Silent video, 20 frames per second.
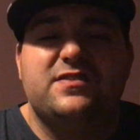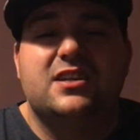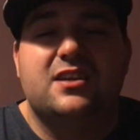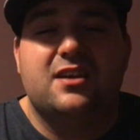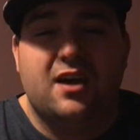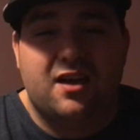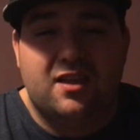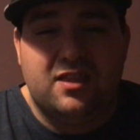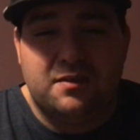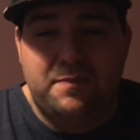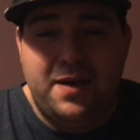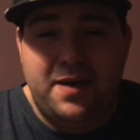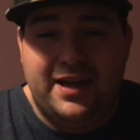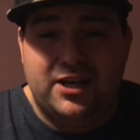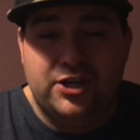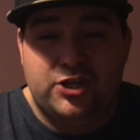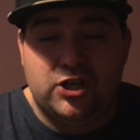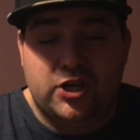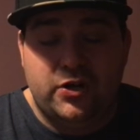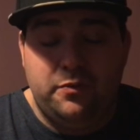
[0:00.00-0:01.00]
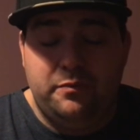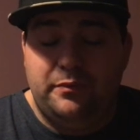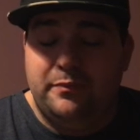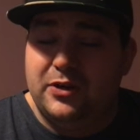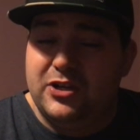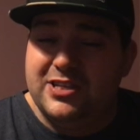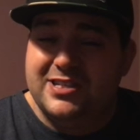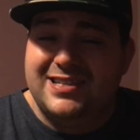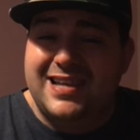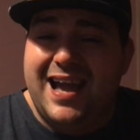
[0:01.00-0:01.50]
have to cut the package open
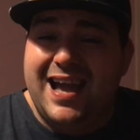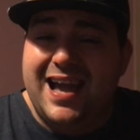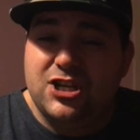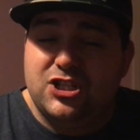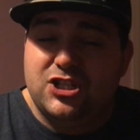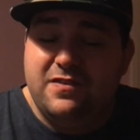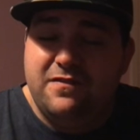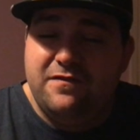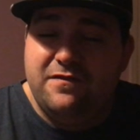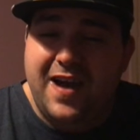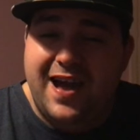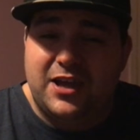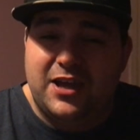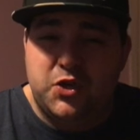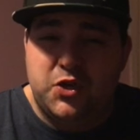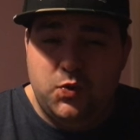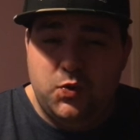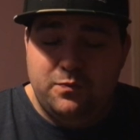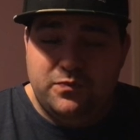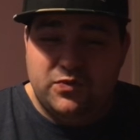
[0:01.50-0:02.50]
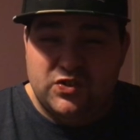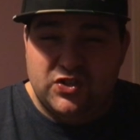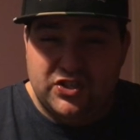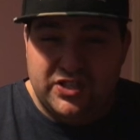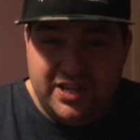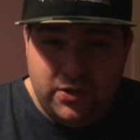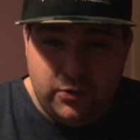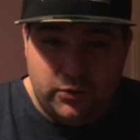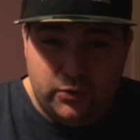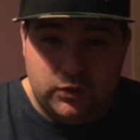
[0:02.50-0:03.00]
because it's actually vacuum
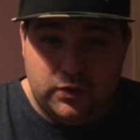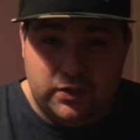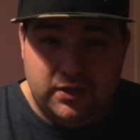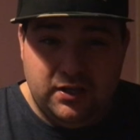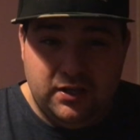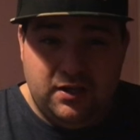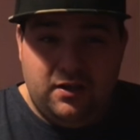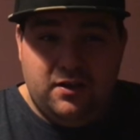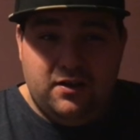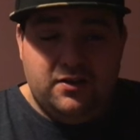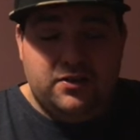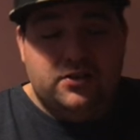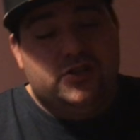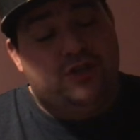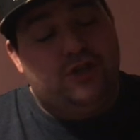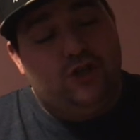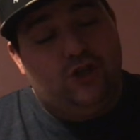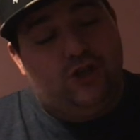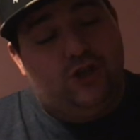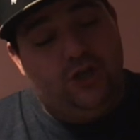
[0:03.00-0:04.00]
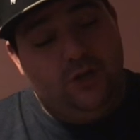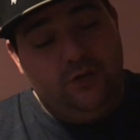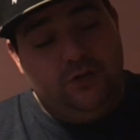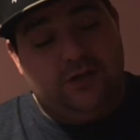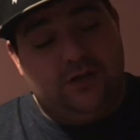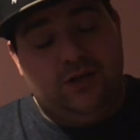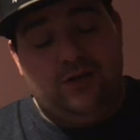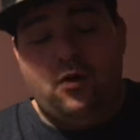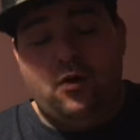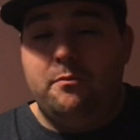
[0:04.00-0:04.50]
sealed. So the
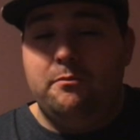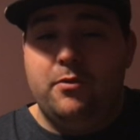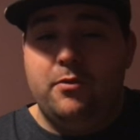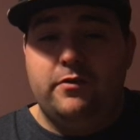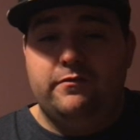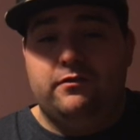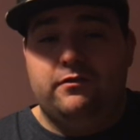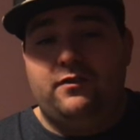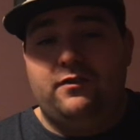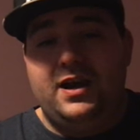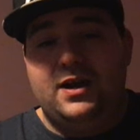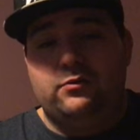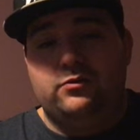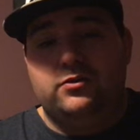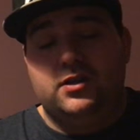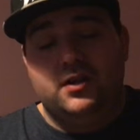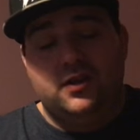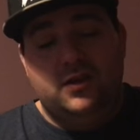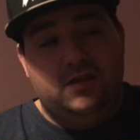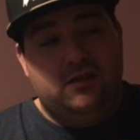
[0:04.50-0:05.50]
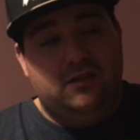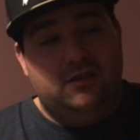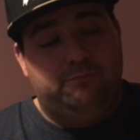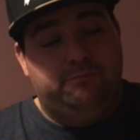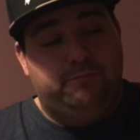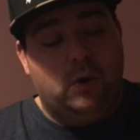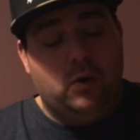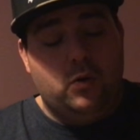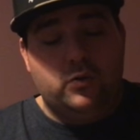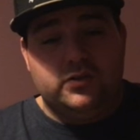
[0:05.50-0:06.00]
juice cannot move around. The
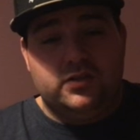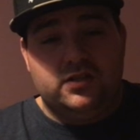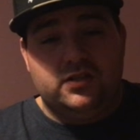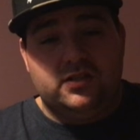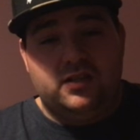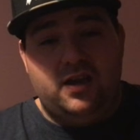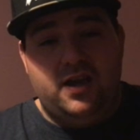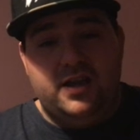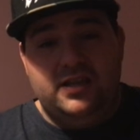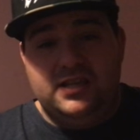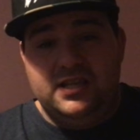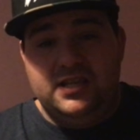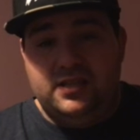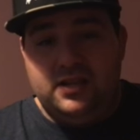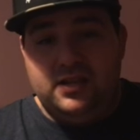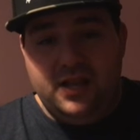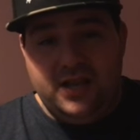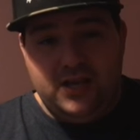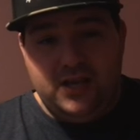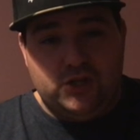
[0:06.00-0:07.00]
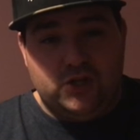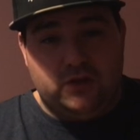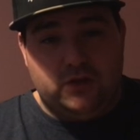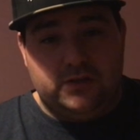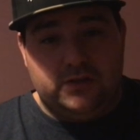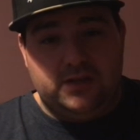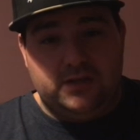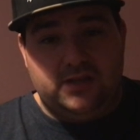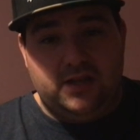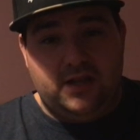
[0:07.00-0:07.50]
bottles are sturdy, the nick
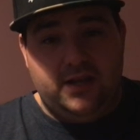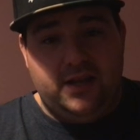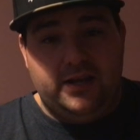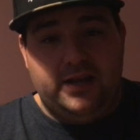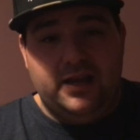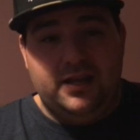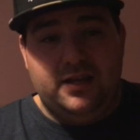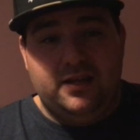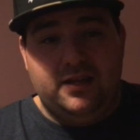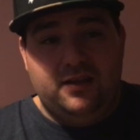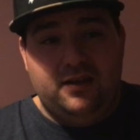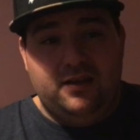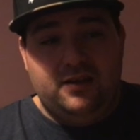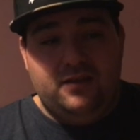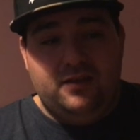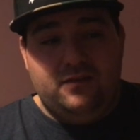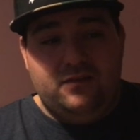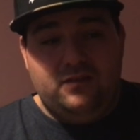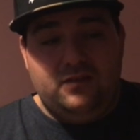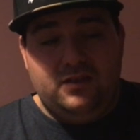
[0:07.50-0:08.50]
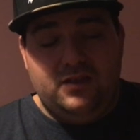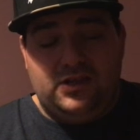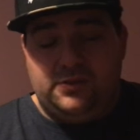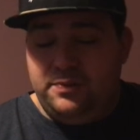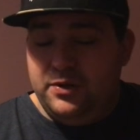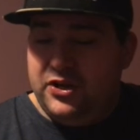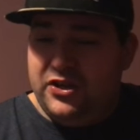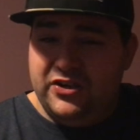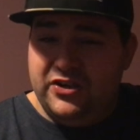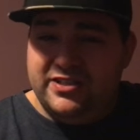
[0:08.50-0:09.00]
shots are sturdy
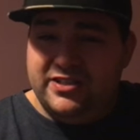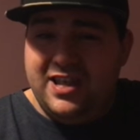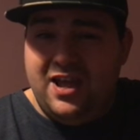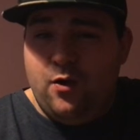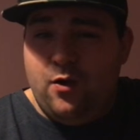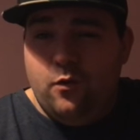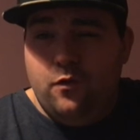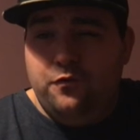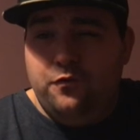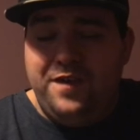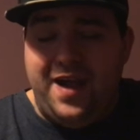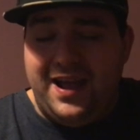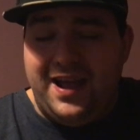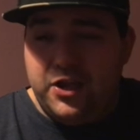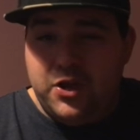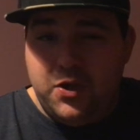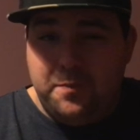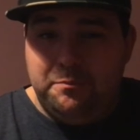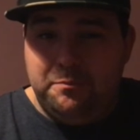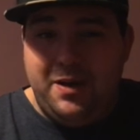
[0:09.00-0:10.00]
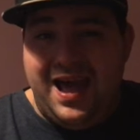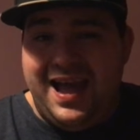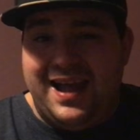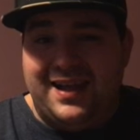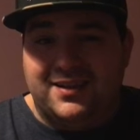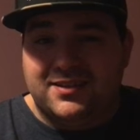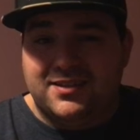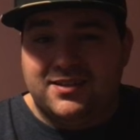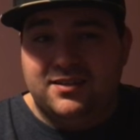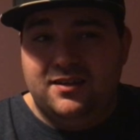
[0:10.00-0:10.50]
because they're all vacuum
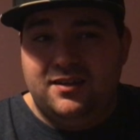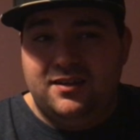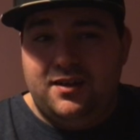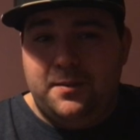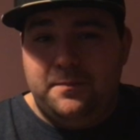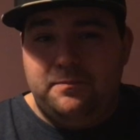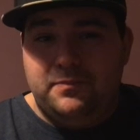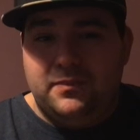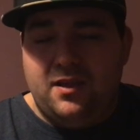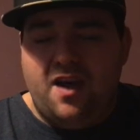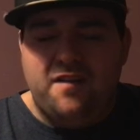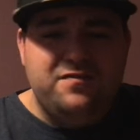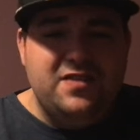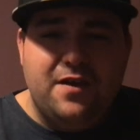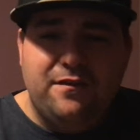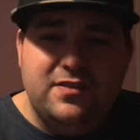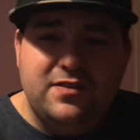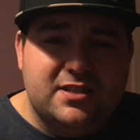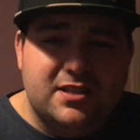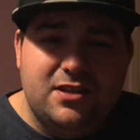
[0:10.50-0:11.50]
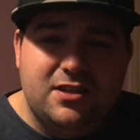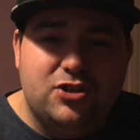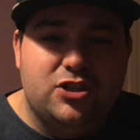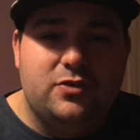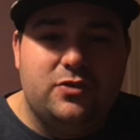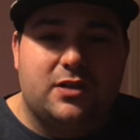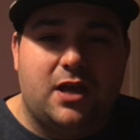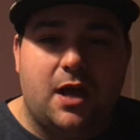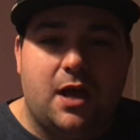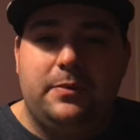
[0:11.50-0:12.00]
packed. I've never seen a
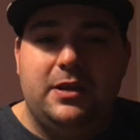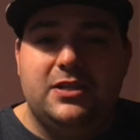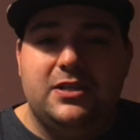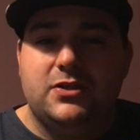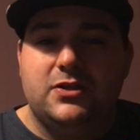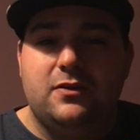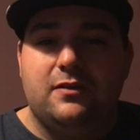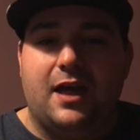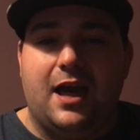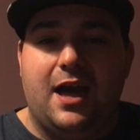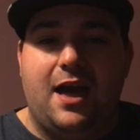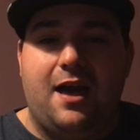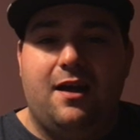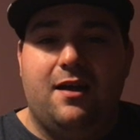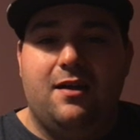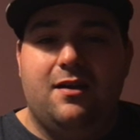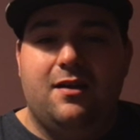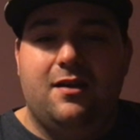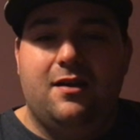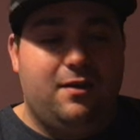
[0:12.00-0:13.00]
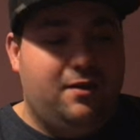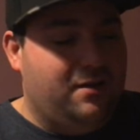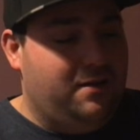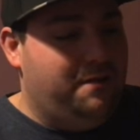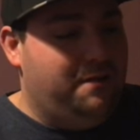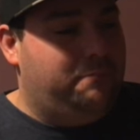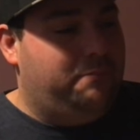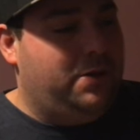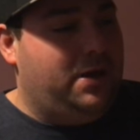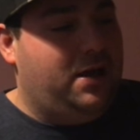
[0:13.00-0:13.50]
juice company do that,
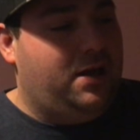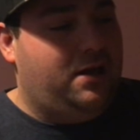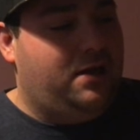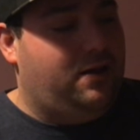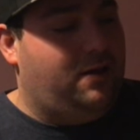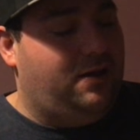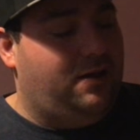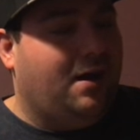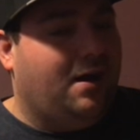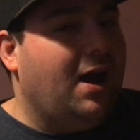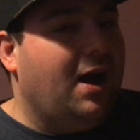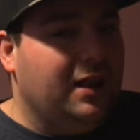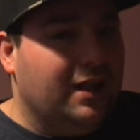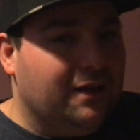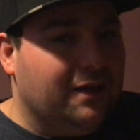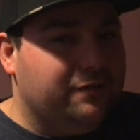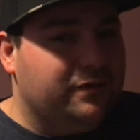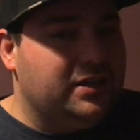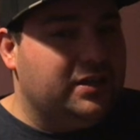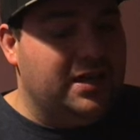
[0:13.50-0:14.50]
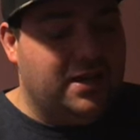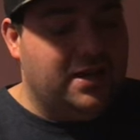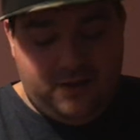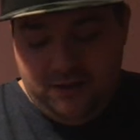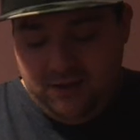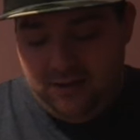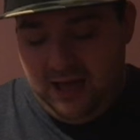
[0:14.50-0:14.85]
but I loved it.